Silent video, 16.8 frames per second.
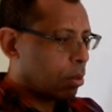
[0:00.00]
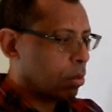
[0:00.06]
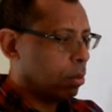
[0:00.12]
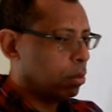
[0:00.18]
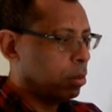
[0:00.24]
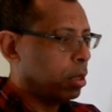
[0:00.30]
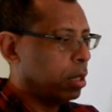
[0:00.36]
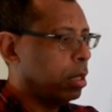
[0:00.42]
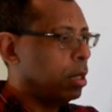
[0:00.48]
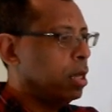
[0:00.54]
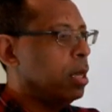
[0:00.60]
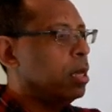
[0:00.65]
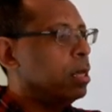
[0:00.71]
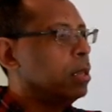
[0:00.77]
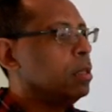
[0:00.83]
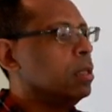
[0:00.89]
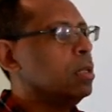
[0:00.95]
So
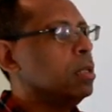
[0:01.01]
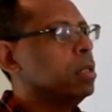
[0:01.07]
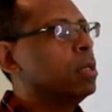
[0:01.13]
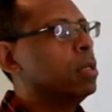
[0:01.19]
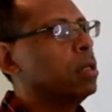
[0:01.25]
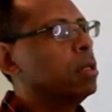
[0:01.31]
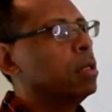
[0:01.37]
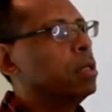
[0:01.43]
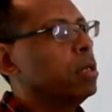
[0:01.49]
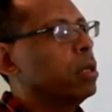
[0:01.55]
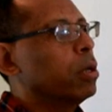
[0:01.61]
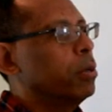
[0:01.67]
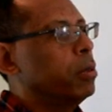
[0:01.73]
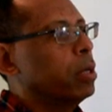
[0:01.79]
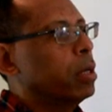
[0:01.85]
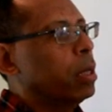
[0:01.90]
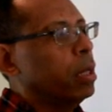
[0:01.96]
this is
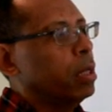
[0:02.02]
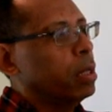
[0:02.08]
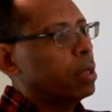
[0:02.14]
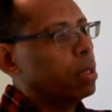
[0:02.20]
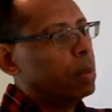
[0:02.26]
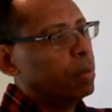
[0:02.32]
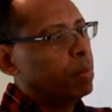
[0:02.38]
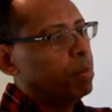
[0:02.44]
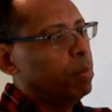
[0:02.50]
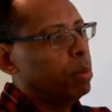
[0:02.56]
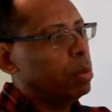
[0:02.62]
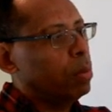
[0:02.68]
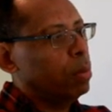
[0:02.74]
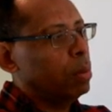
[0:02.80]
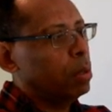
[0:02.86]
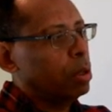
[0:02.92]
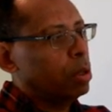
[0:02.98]
0 degrees
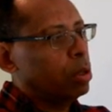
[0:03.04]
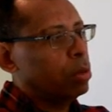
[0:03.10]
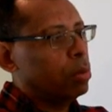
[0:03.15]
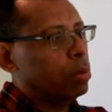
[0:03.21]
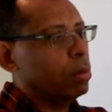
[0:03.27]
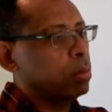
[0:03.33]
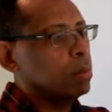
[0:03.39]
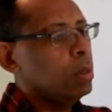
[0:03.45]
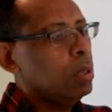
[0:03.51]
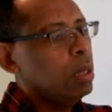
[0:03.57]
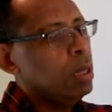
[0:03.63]
between these two.